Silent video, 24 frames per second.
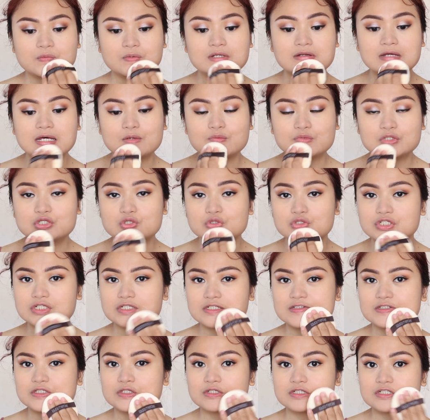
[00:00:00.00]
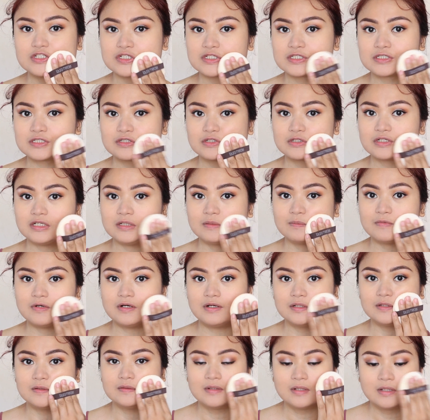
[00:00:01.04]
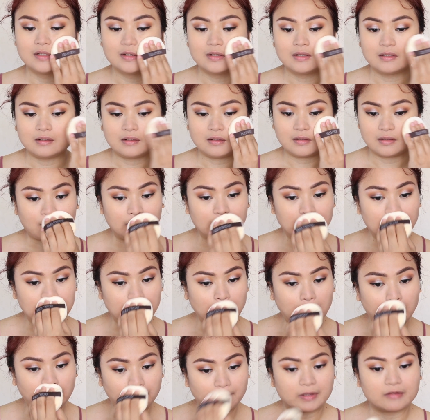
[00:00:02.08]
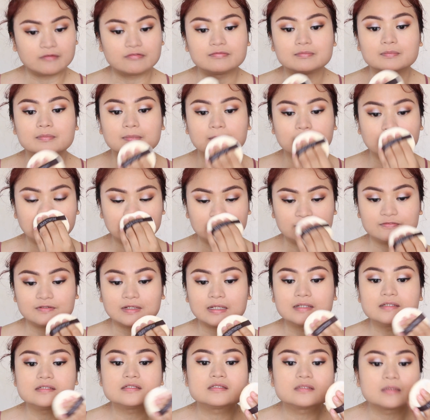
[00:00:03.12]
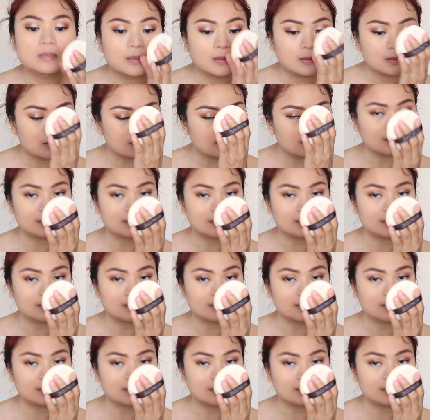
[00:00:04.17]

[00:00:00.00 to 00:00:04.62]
So what I would usually do is just to keep on dabbing it on my face.